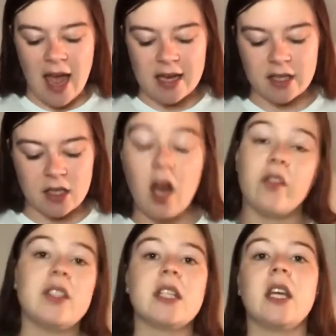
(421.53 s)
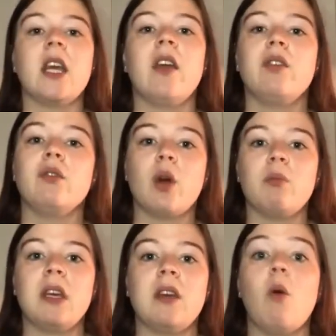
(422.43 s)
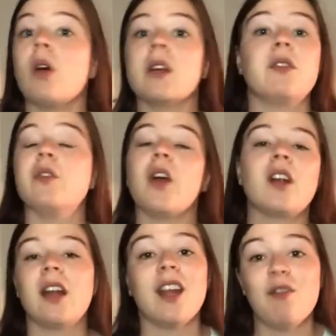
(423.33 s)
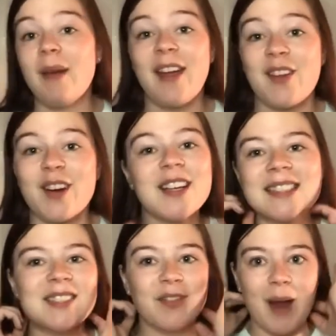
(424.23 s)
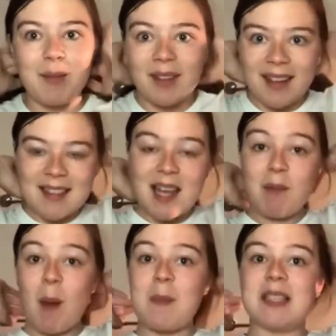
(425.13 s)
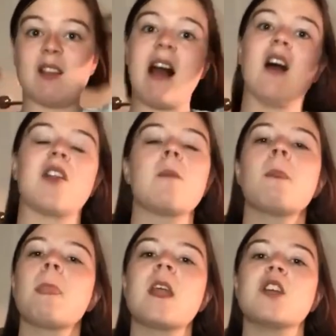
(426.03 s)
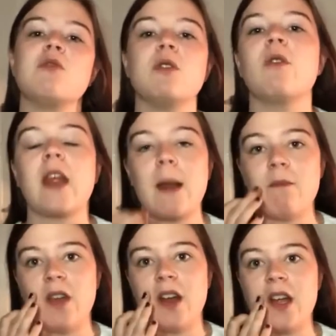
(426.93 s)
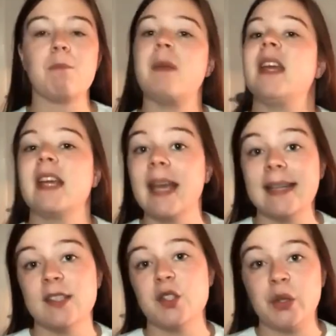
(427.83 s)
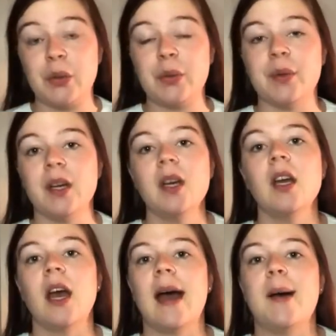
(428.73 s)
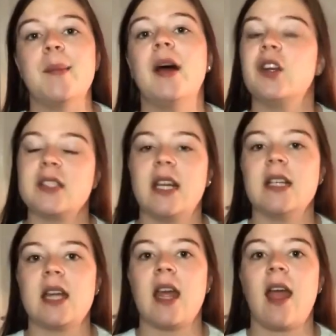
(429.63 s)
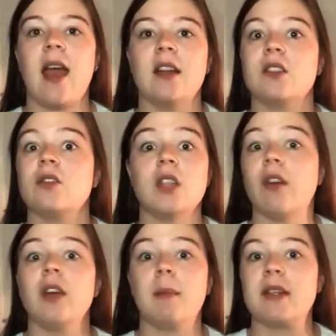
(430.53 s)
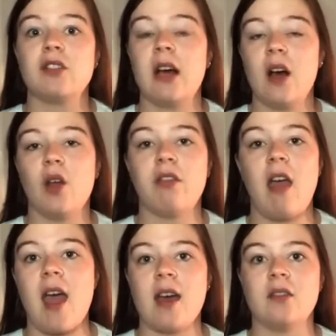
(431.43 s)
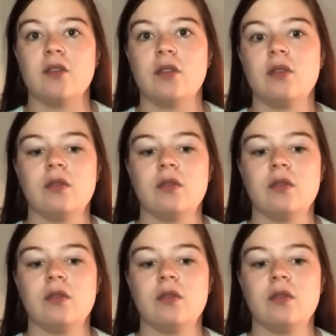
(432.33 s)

And obviously, if you know me or if you've heard any of my other ramblings about mental health, you know that I'm very big into understanding and loving mental health, and